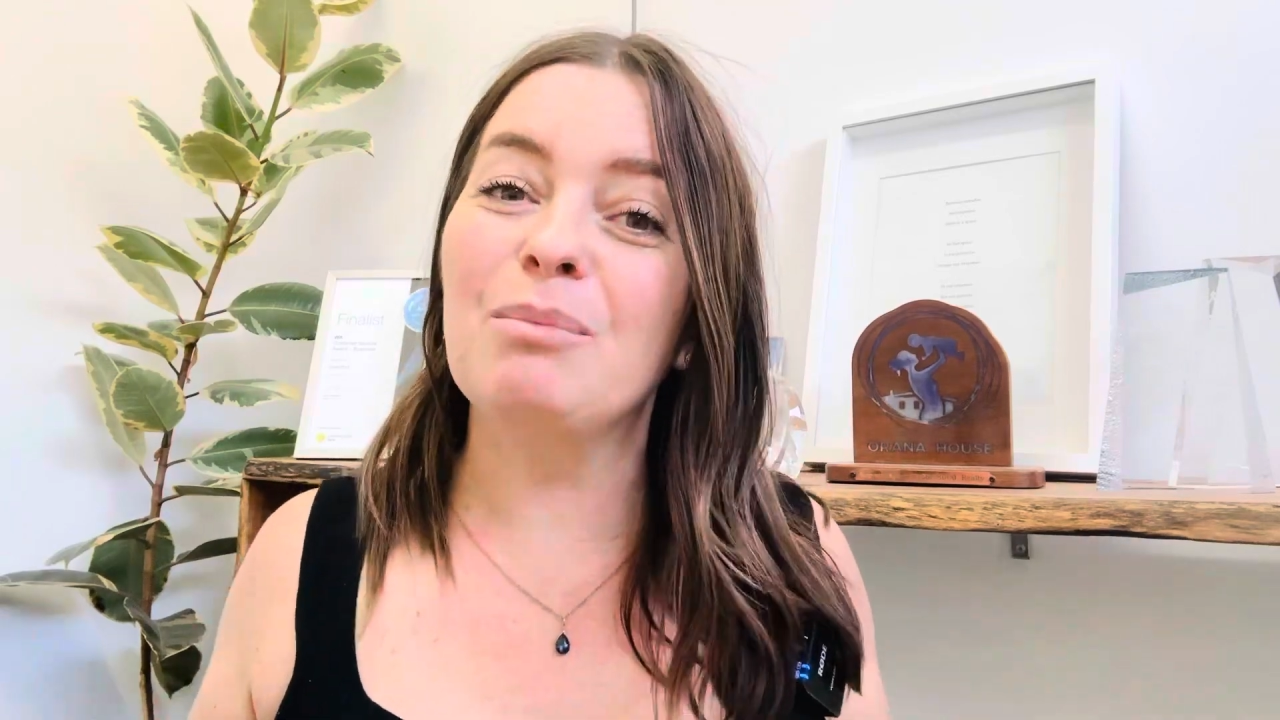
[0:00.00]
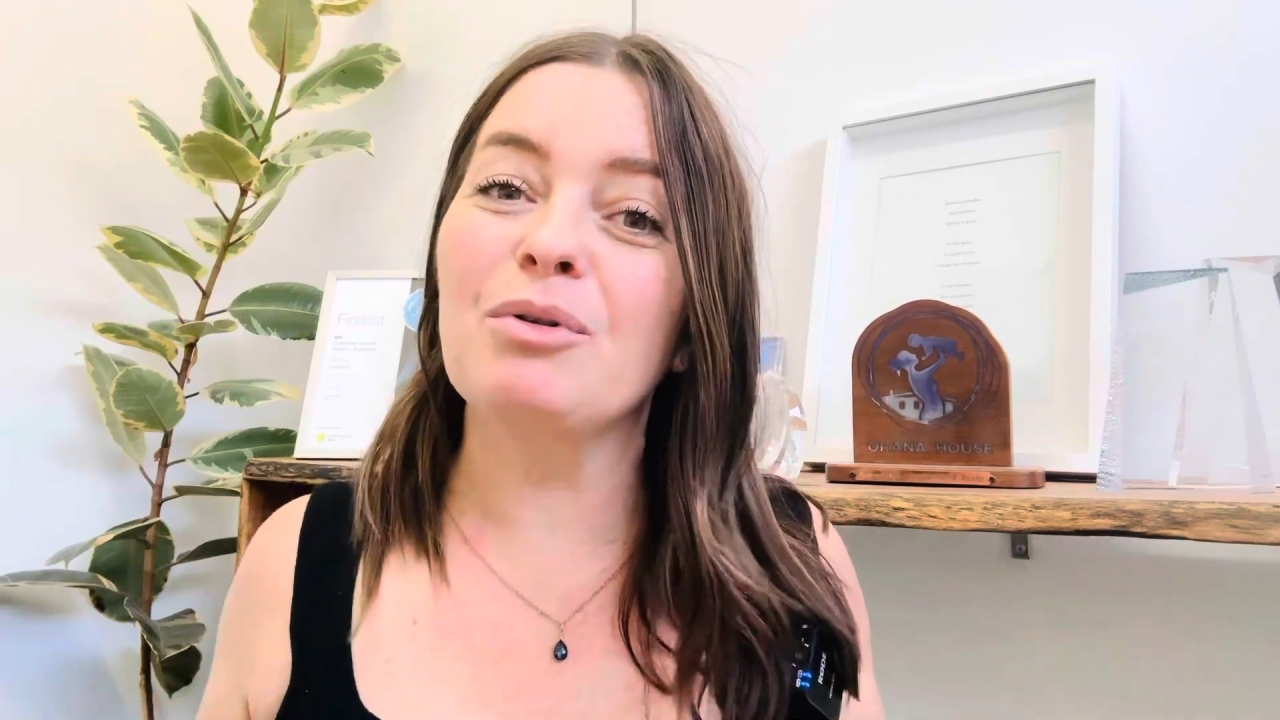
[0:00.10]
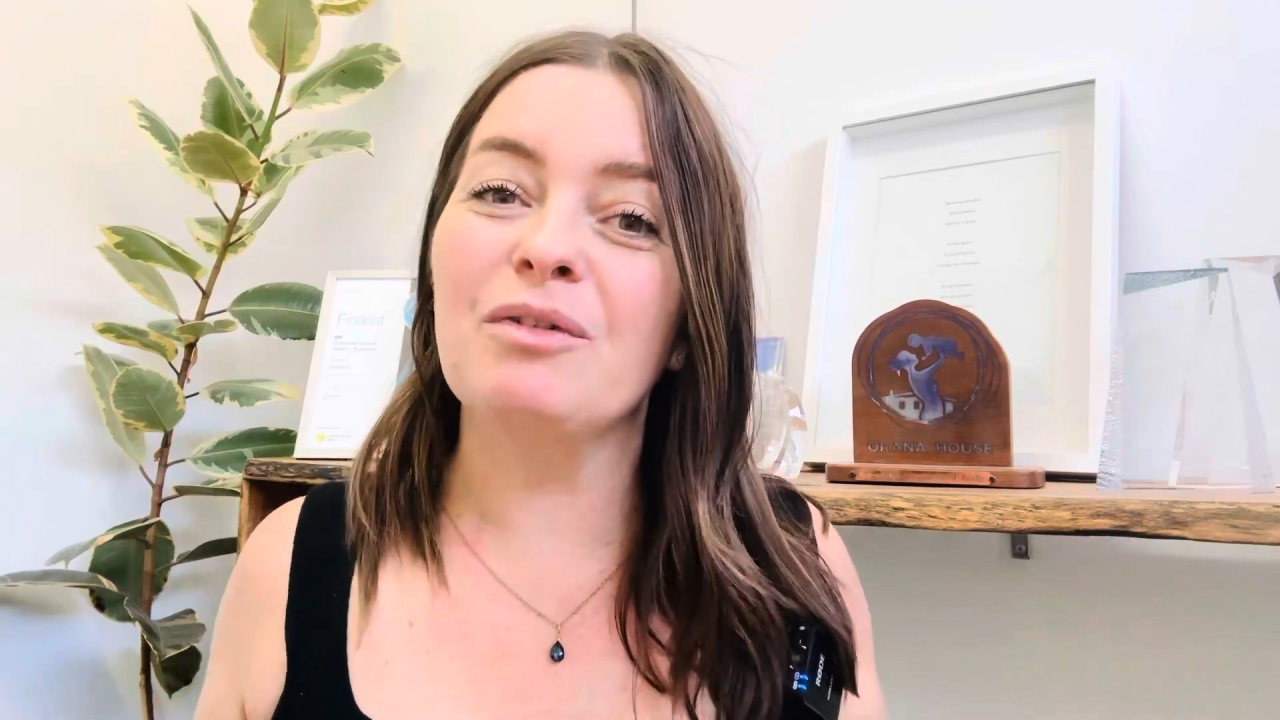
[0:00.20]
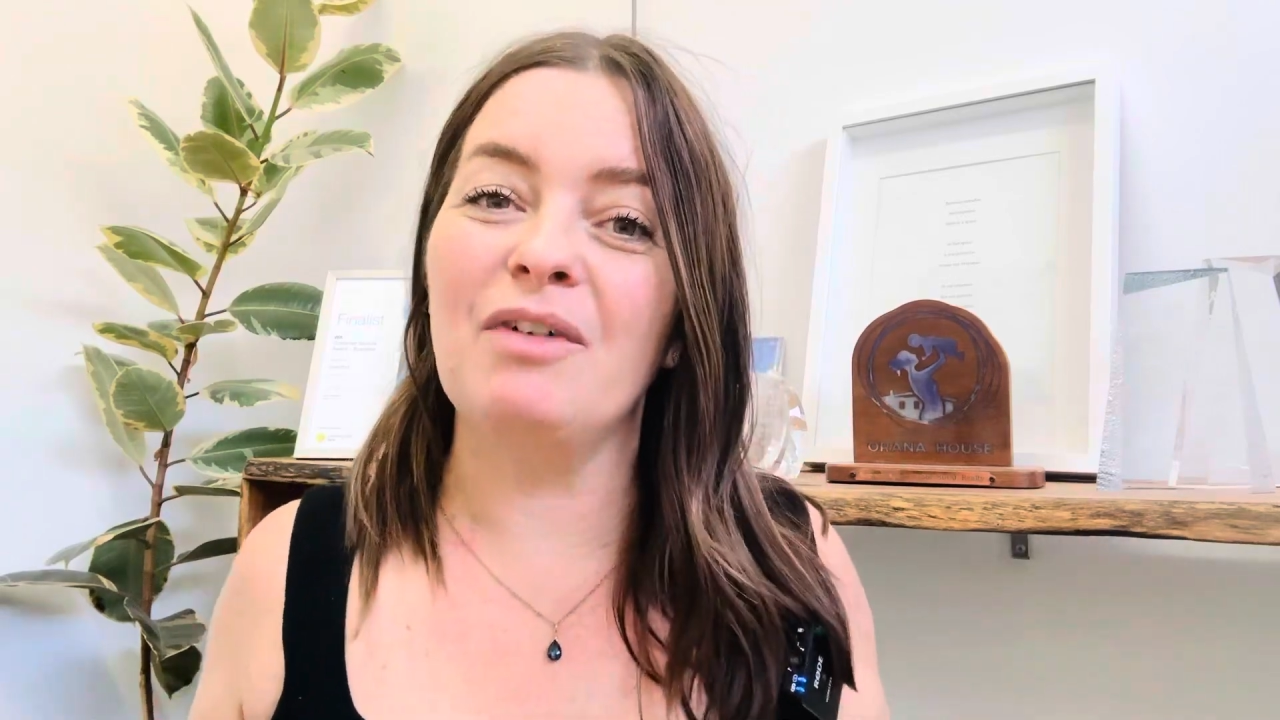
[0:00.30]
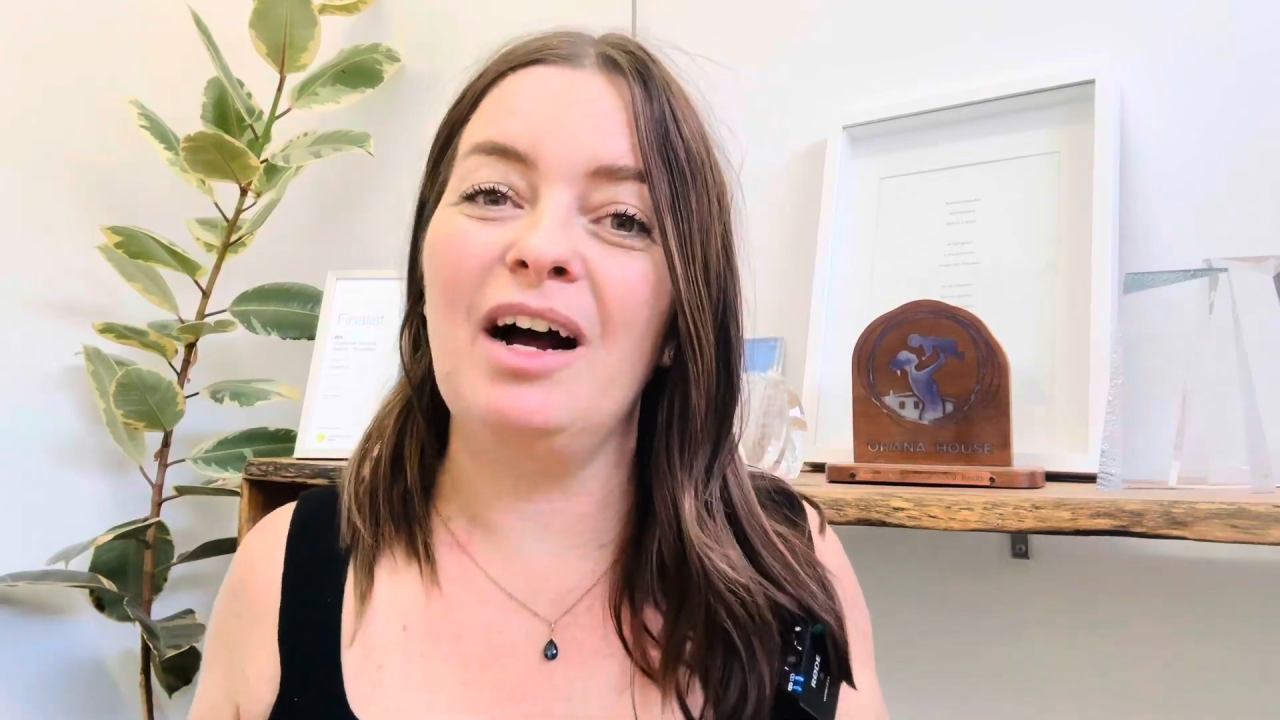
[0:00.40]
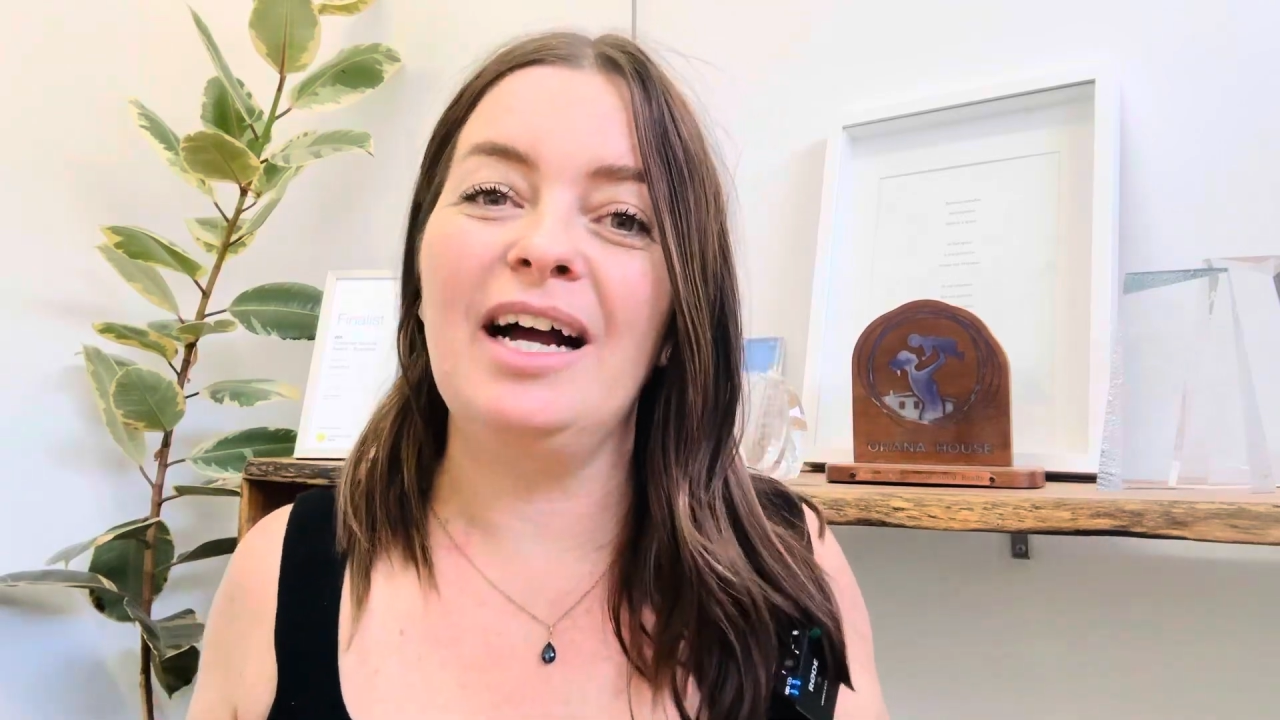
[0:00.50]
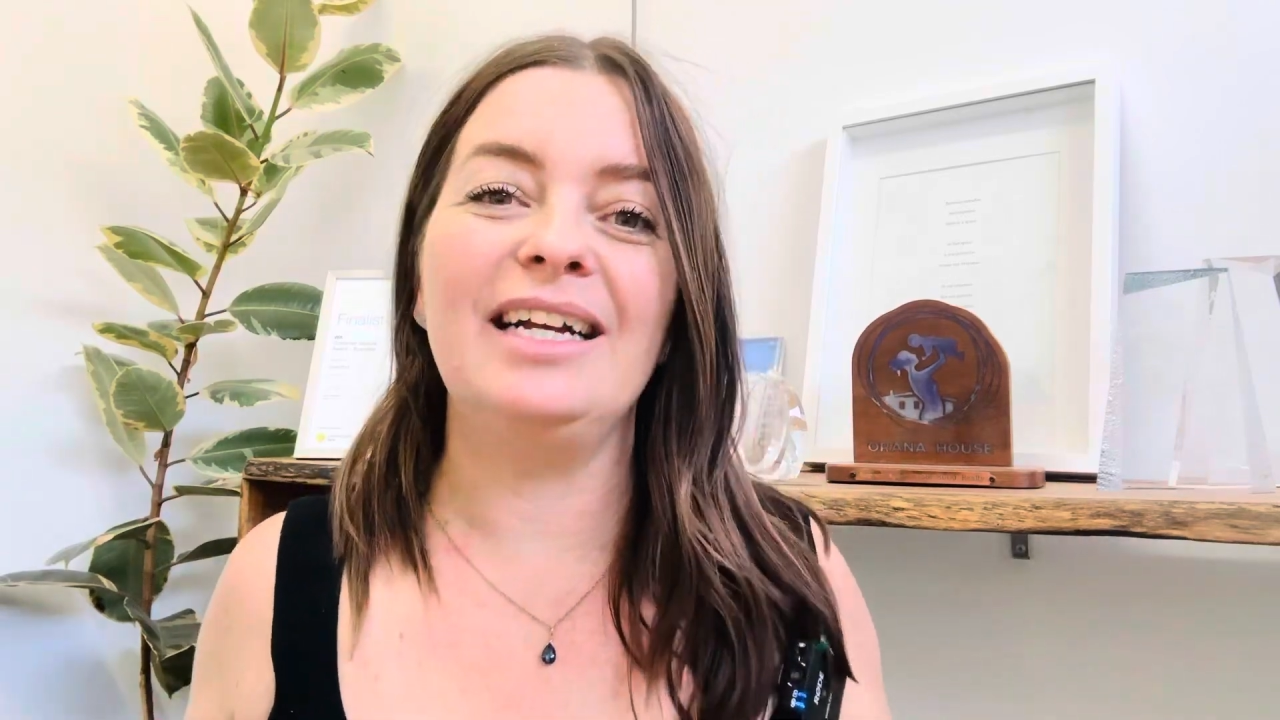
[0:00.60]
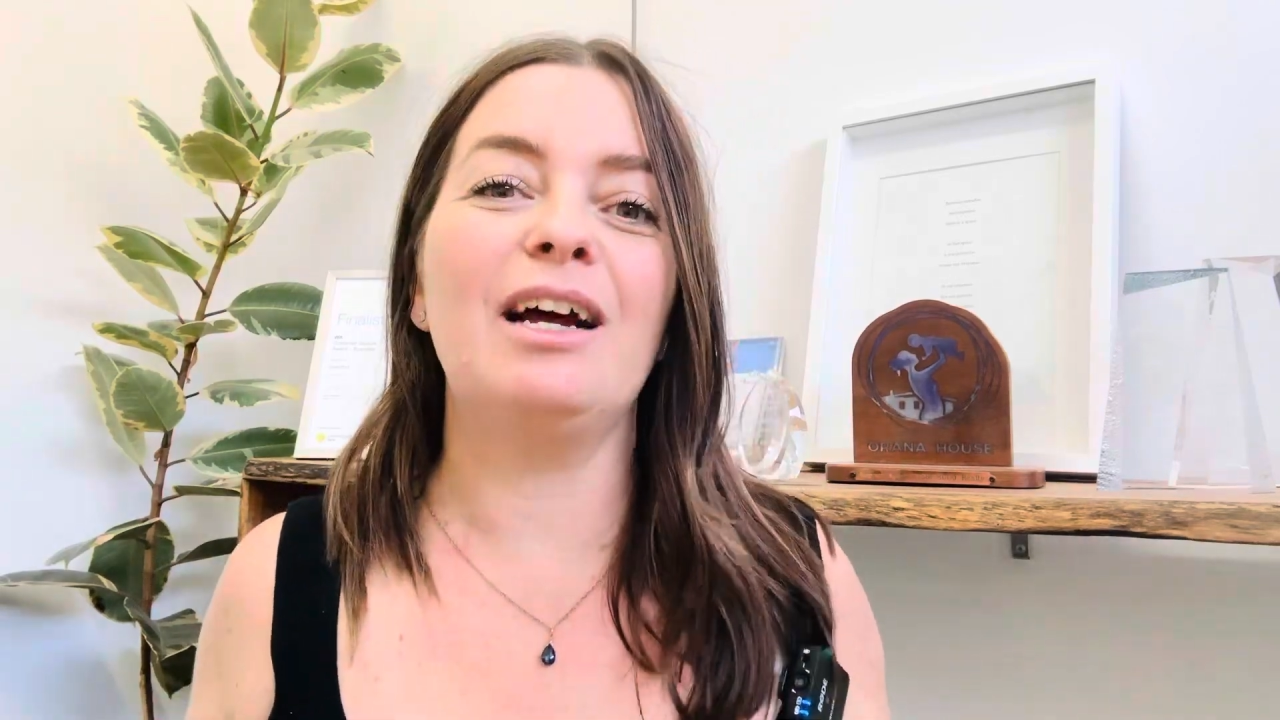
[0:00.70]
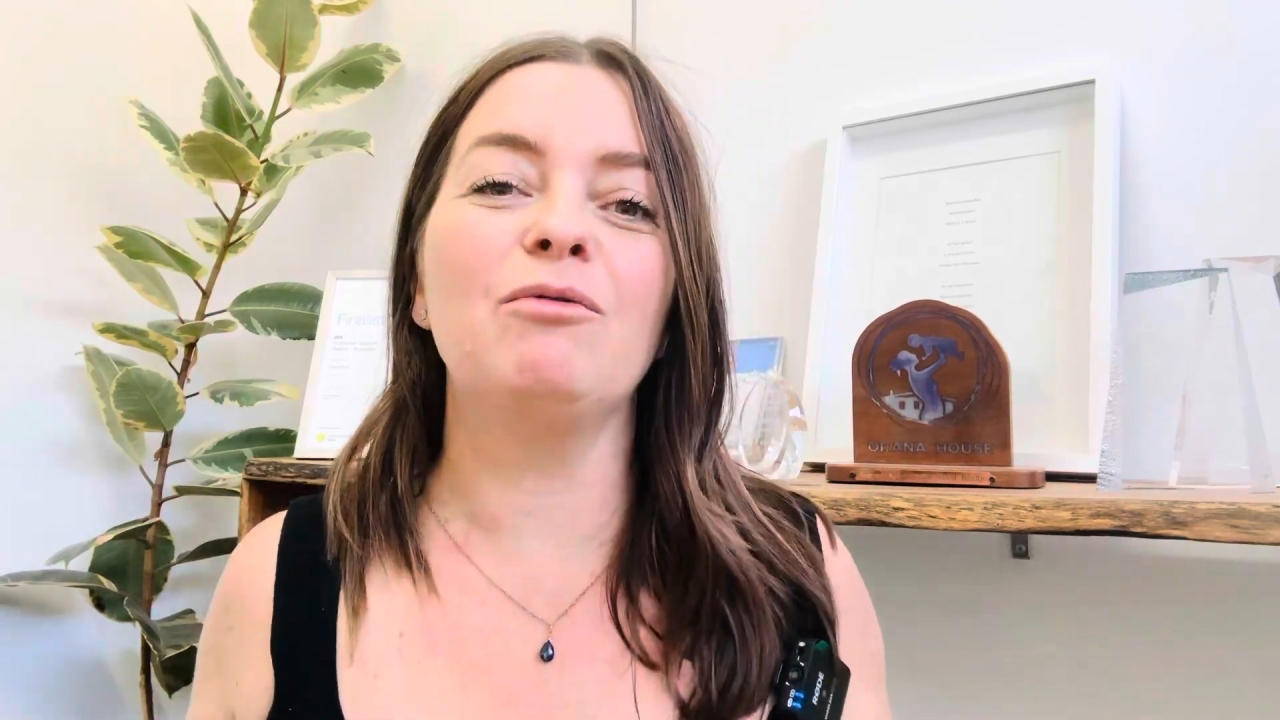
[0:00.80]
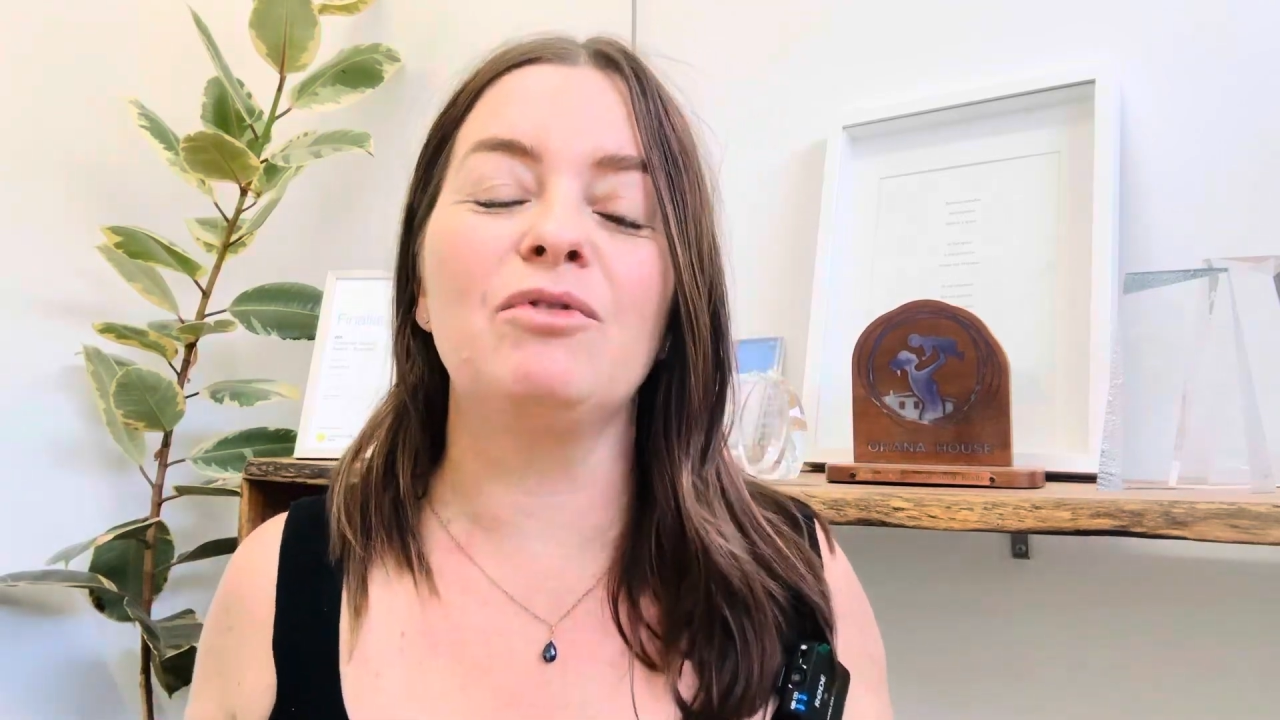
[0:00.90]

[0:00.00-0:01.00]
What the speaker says: provide a